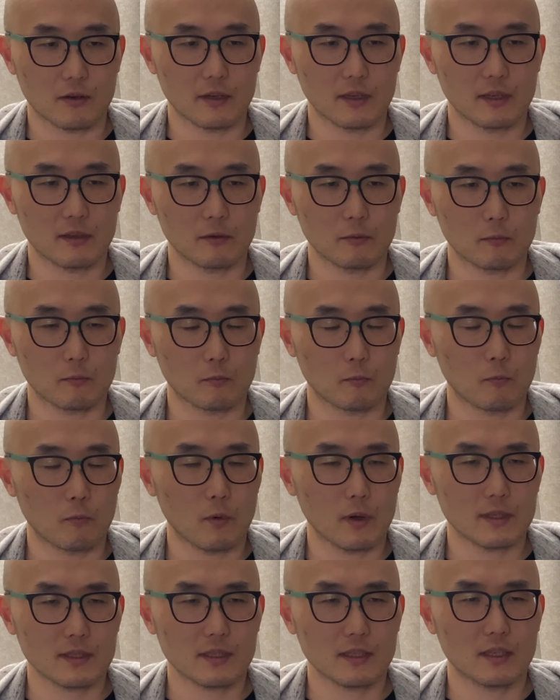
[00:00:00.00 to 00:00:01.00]
it
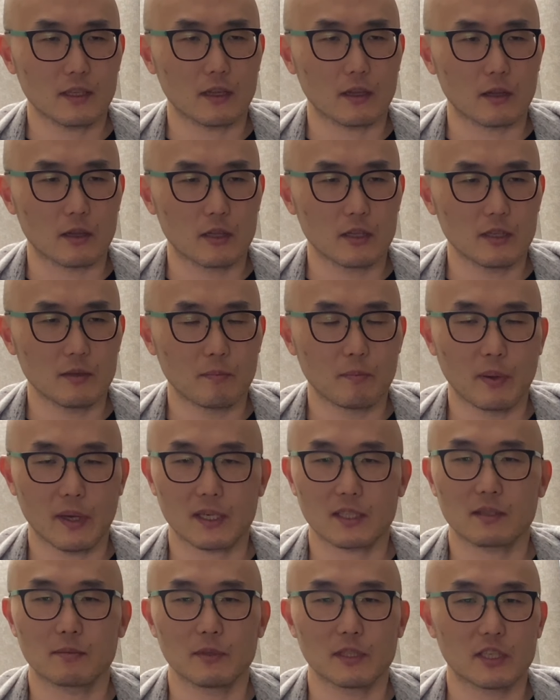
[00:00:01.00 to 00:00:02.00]
wasn't the
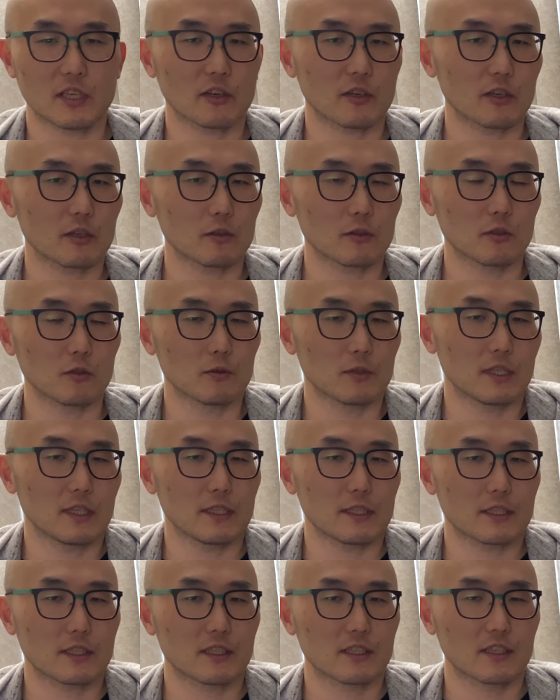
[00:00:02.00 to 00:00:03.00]
best material to
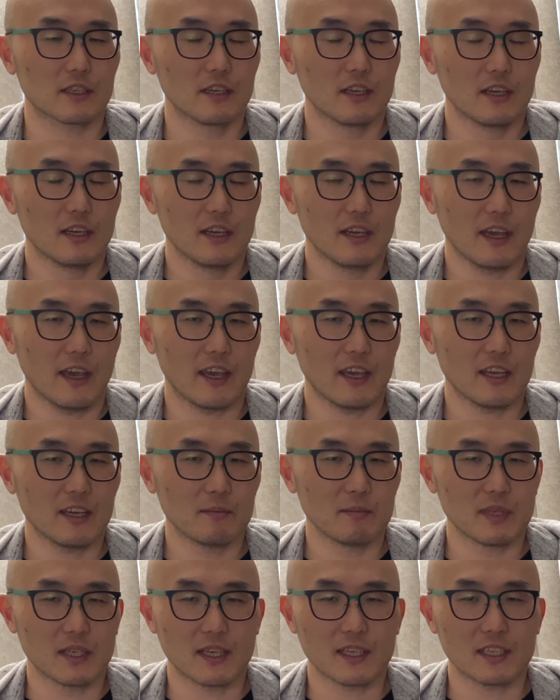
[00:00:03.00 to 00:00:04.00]
teach a
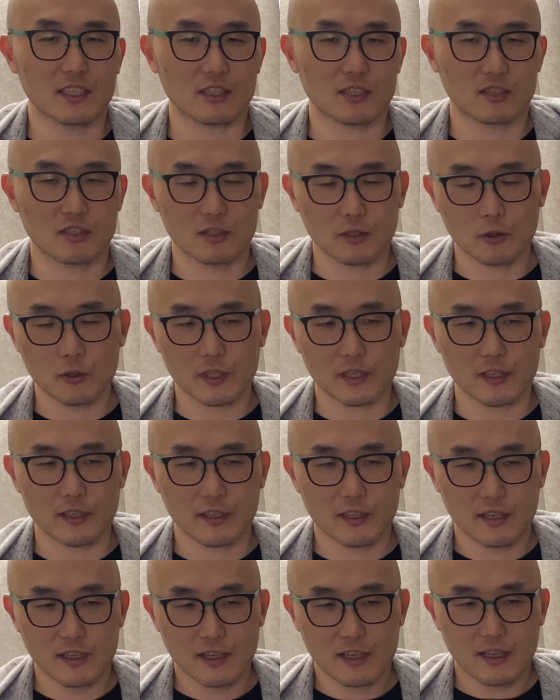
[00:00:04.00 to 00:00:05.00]
beginning student.
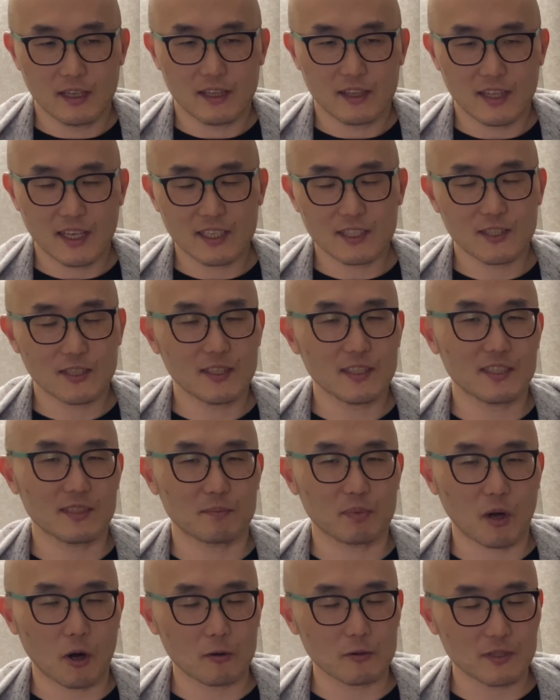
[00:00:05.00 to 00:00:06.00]
Thanks to this
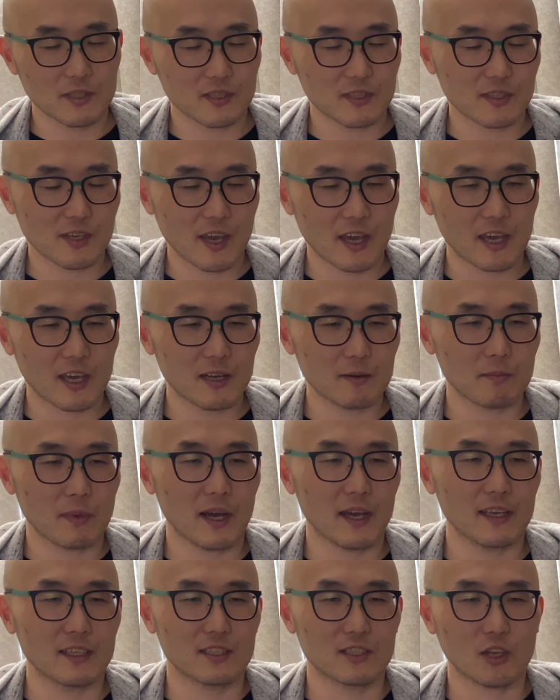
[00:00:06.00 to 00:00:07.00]
approach and
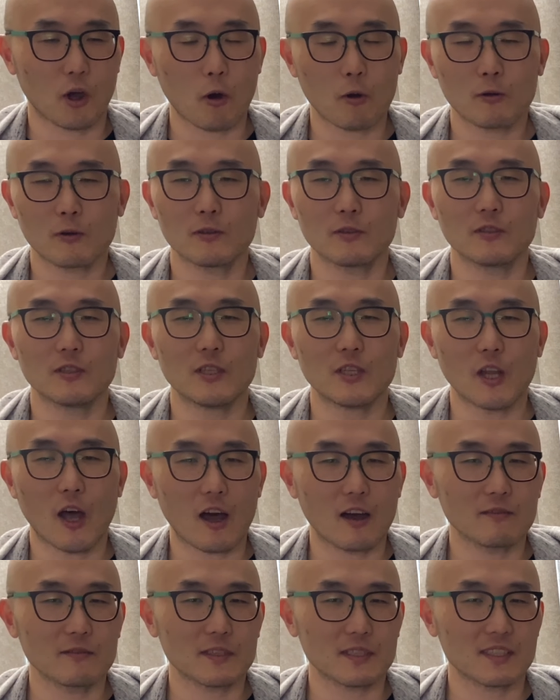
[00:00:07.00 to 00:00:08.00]
my total
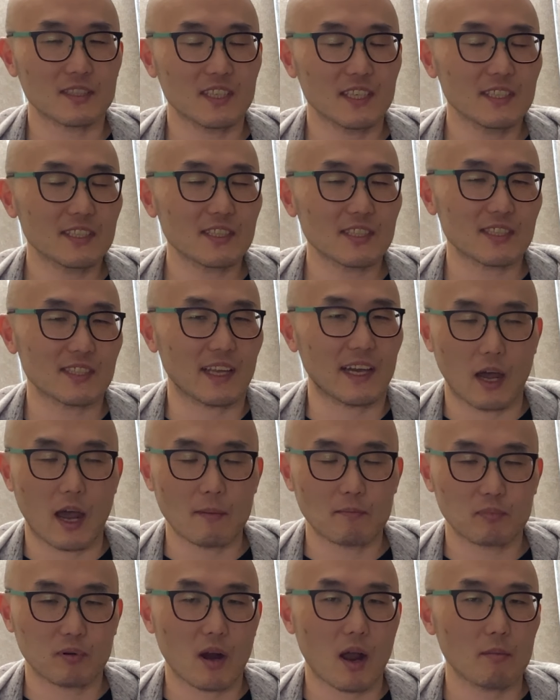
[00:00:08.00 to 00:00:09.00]
novice teaching style, I
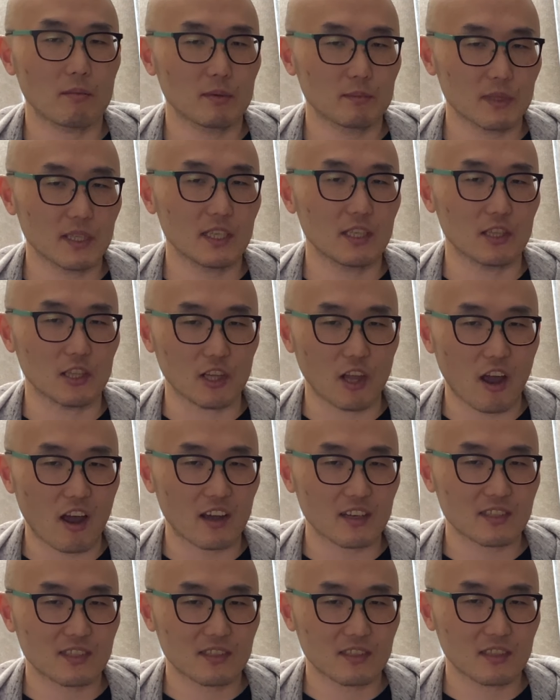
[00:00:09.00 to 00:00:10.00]
probably
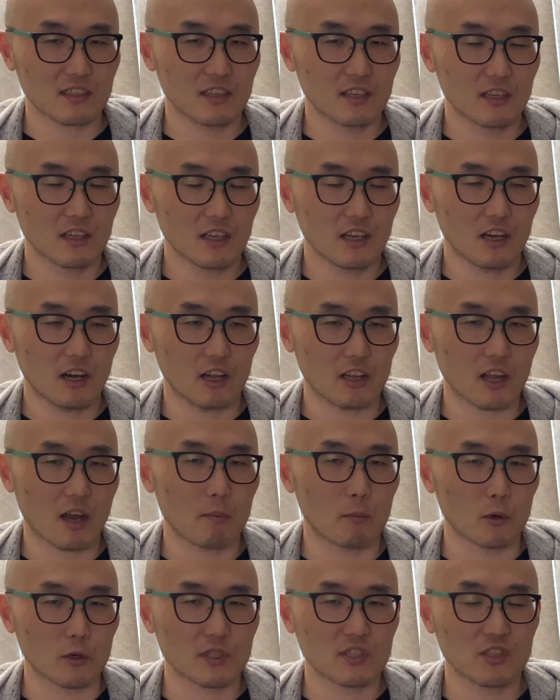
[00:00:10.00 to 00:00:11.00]
lost a lot
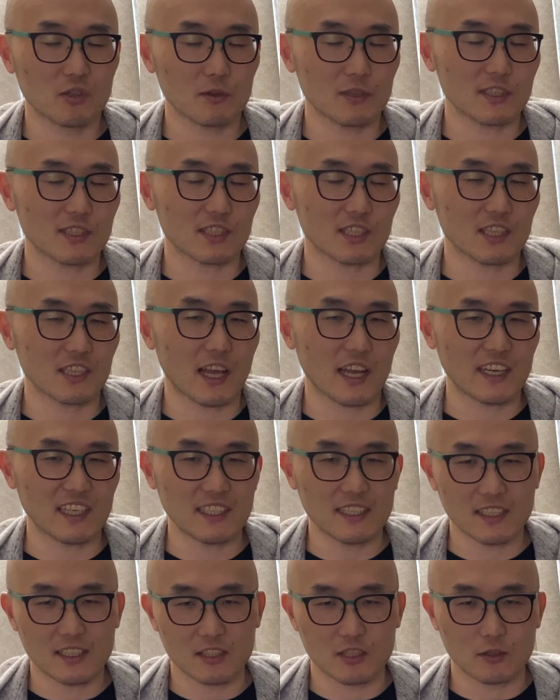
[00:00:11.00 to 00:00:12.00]
more students than I
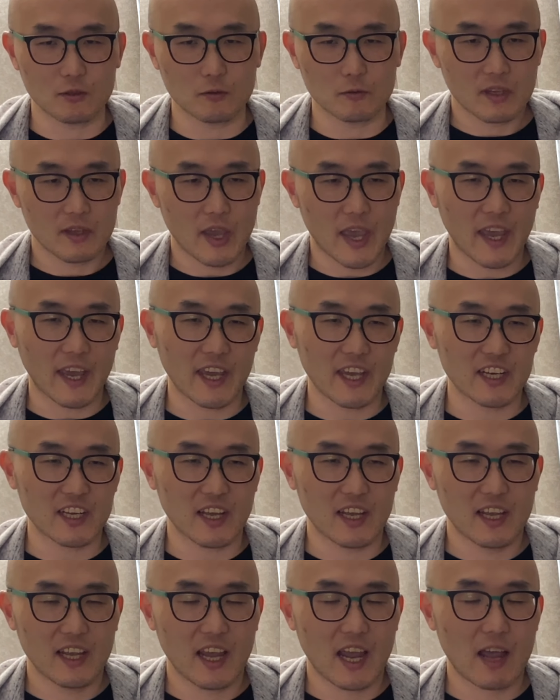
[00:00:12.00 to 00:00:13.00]
needed to. And
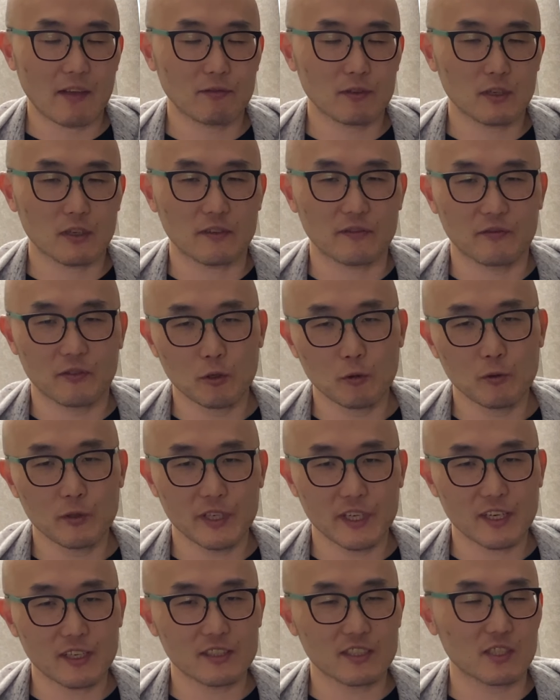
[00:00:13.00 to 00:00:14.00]
after a few
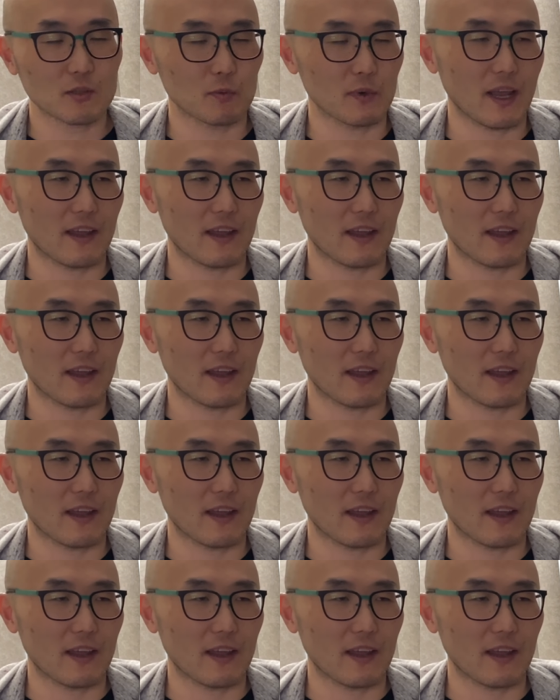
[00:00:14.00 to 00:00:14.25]
years is when I